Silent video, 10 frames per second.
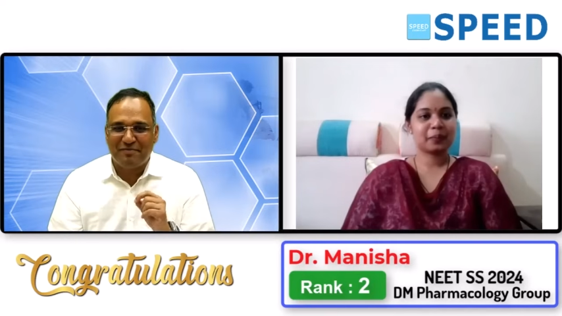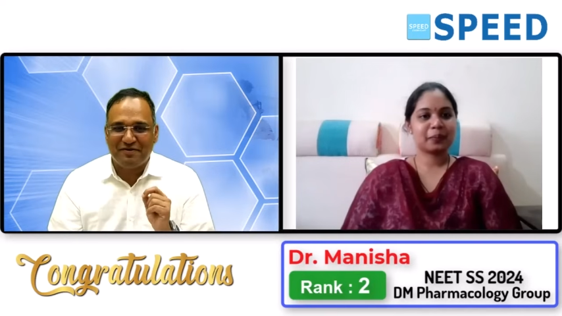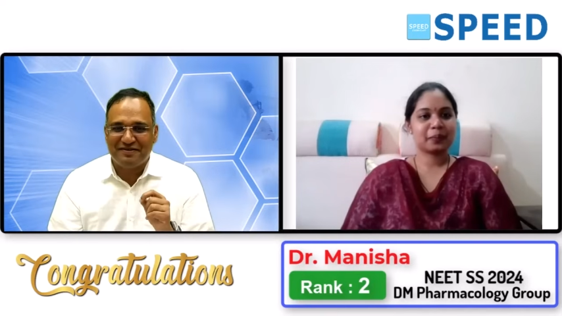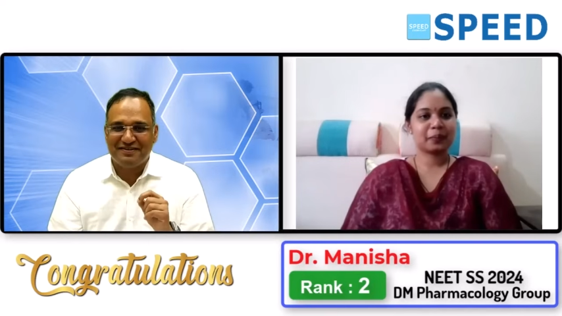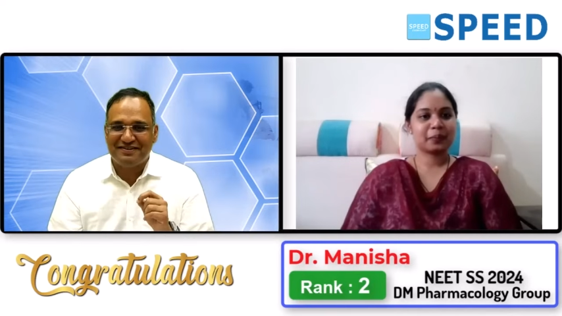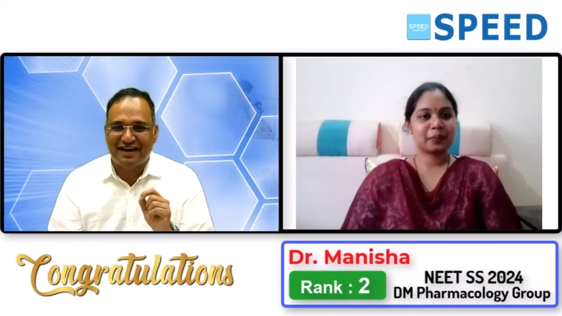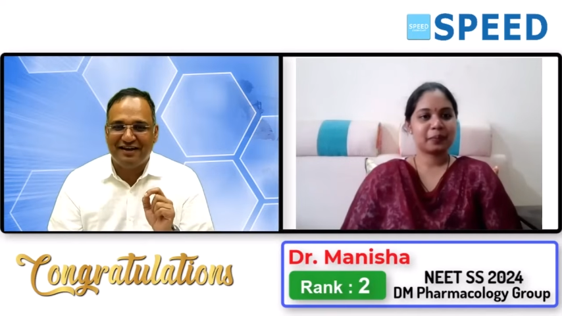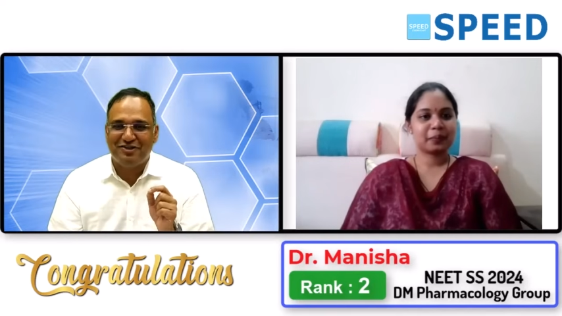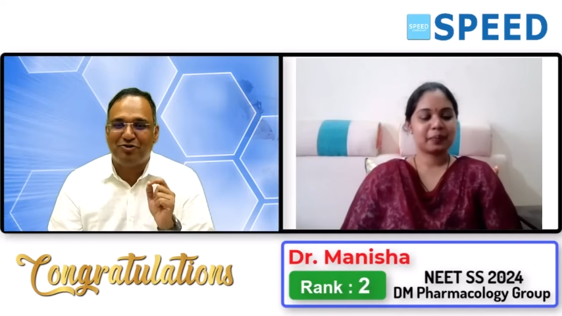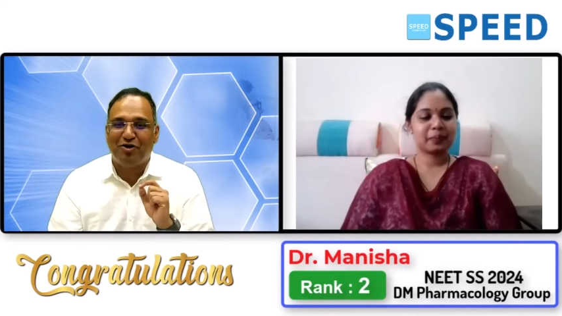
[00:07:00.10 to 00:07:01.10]
Speaker 1: ambitious
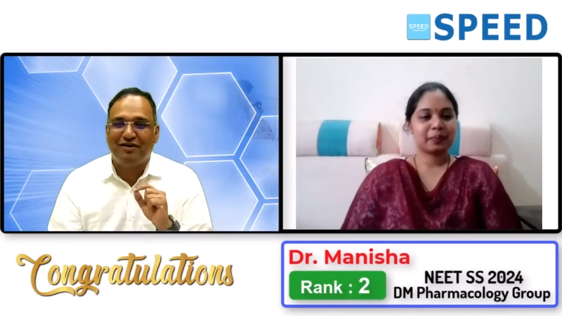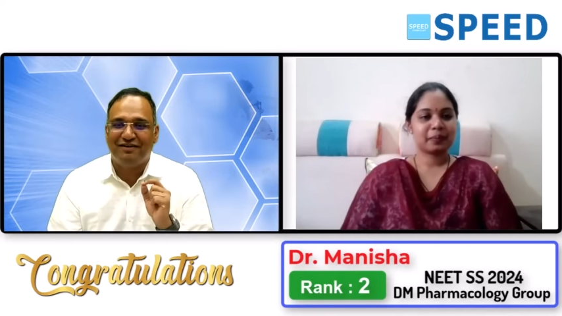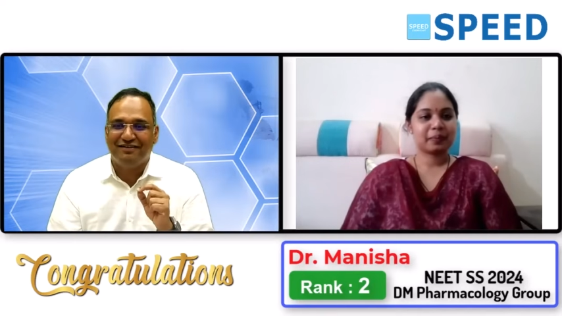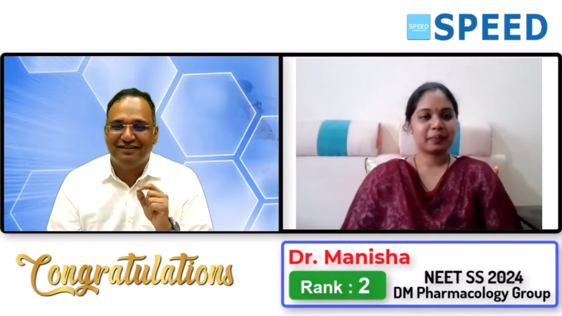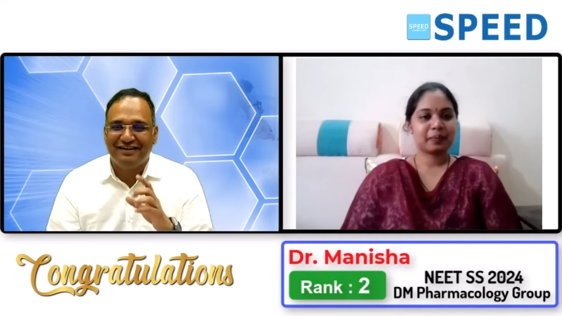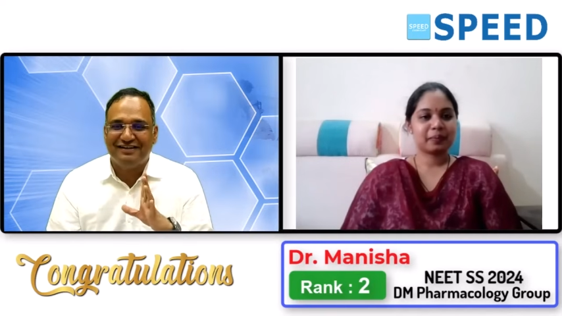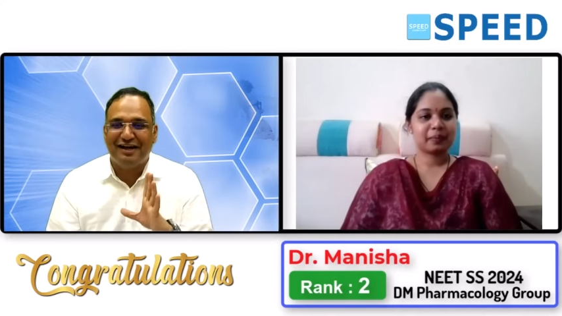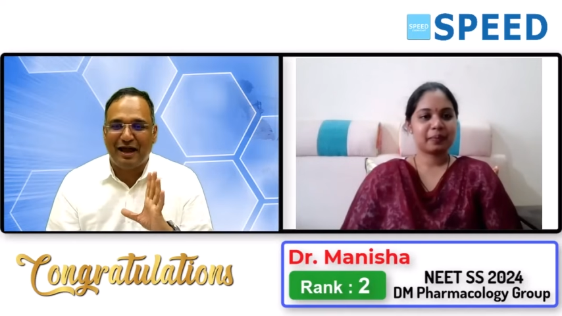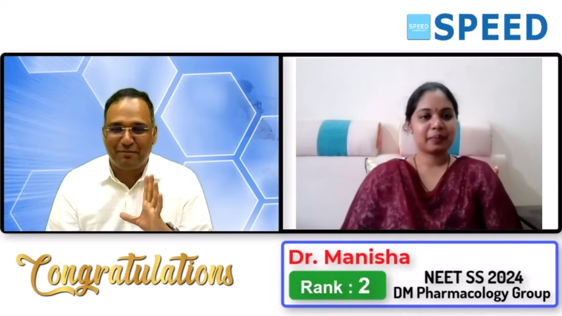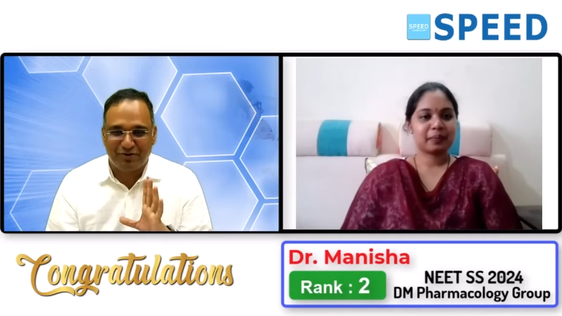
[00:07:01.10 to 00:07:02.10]
and it is not a
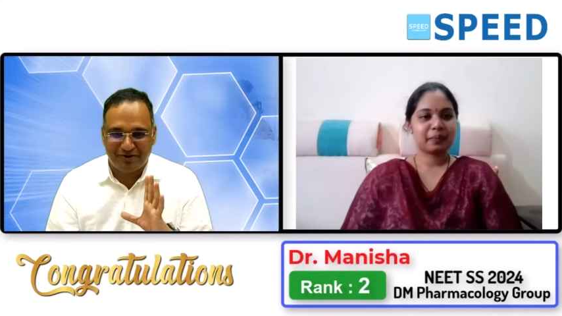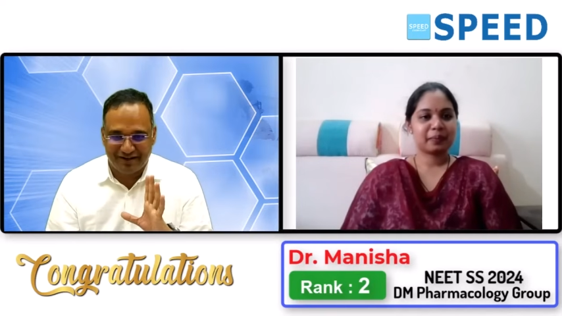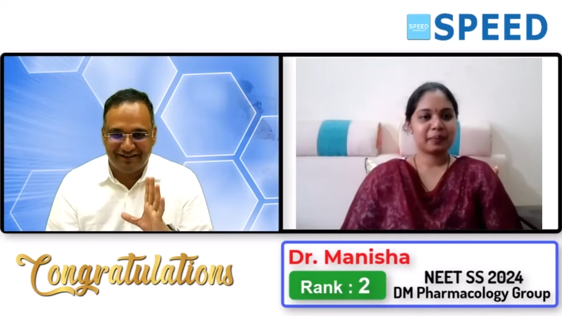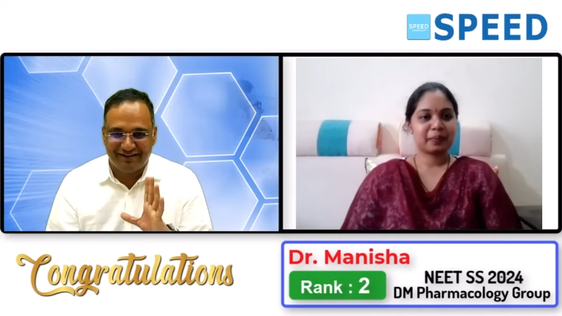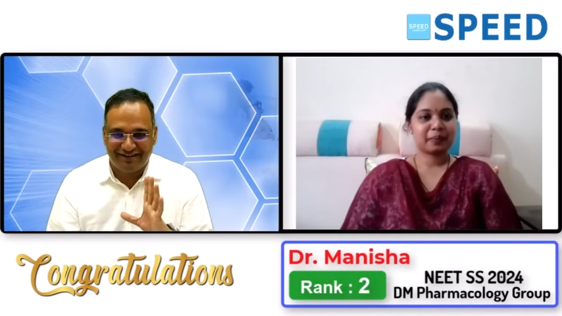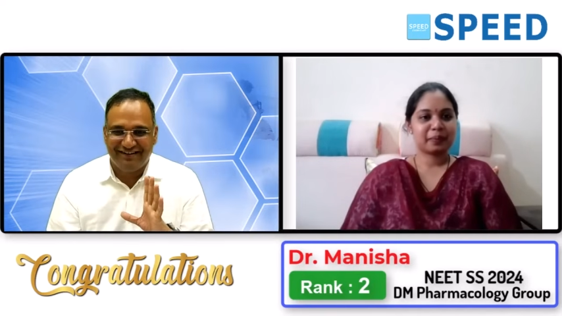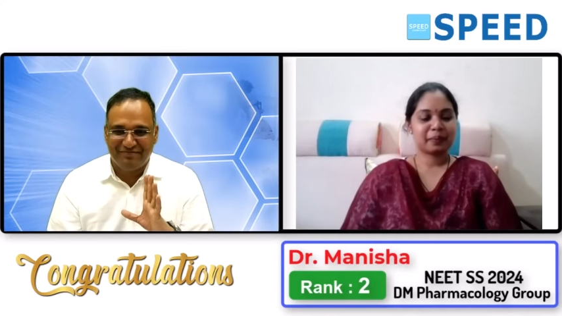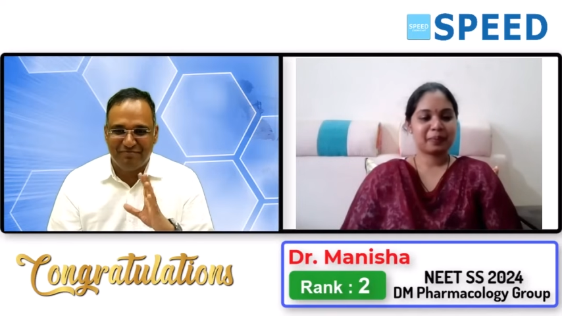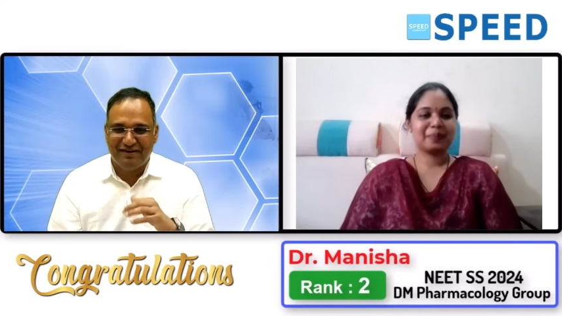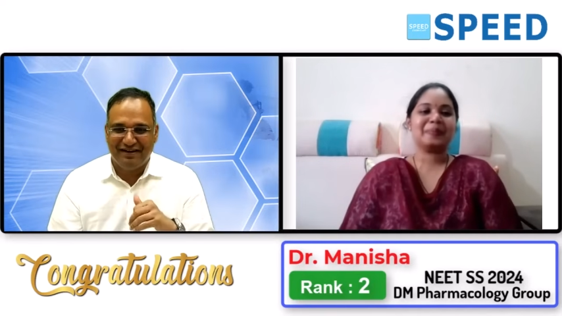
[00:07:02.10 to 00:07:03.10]
little hypothetical.
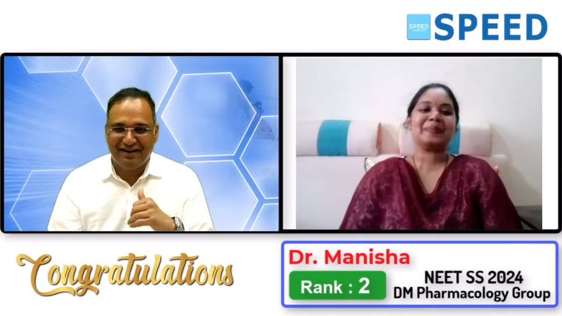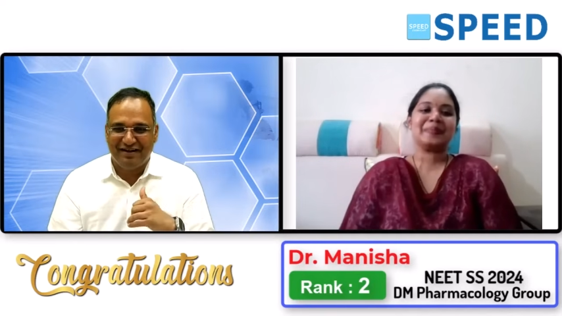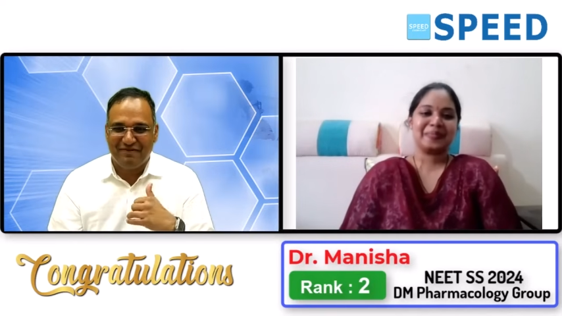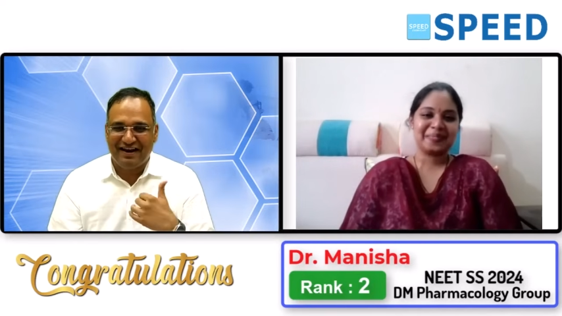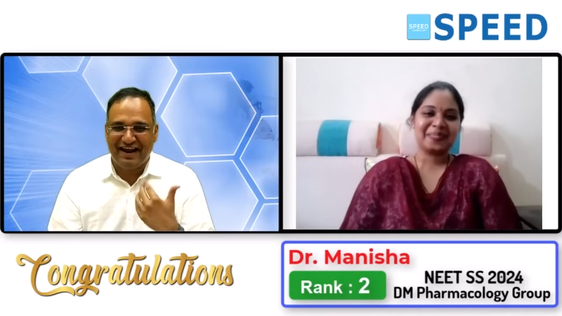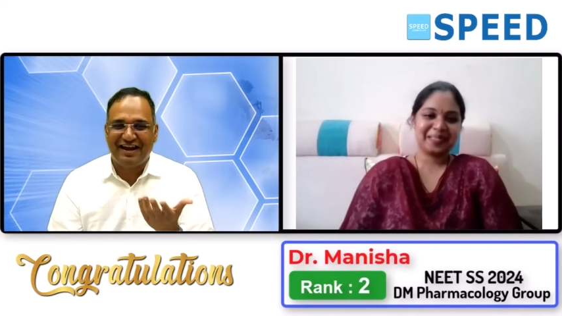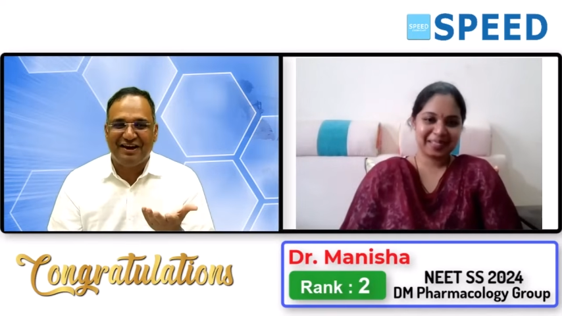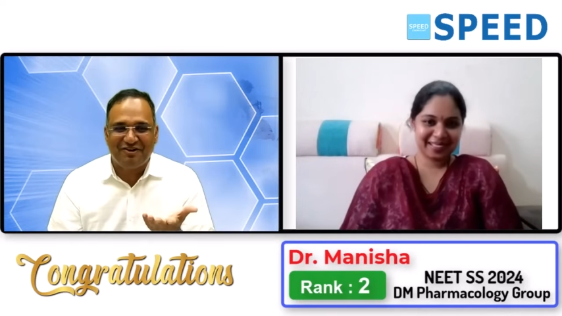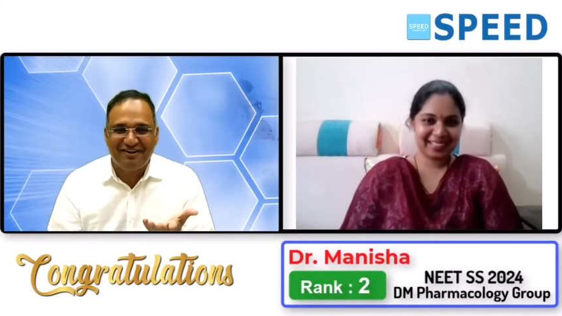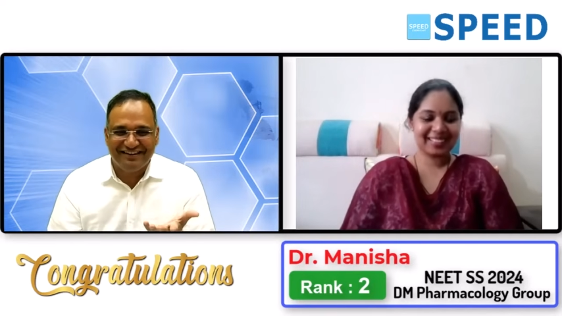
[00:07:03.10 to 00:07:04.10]
I mean, uh, I mean, I
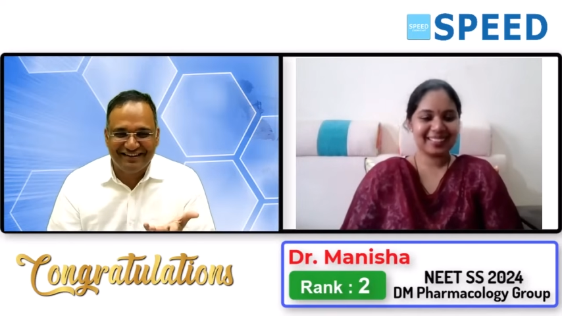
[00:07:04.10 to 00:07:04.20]
cannot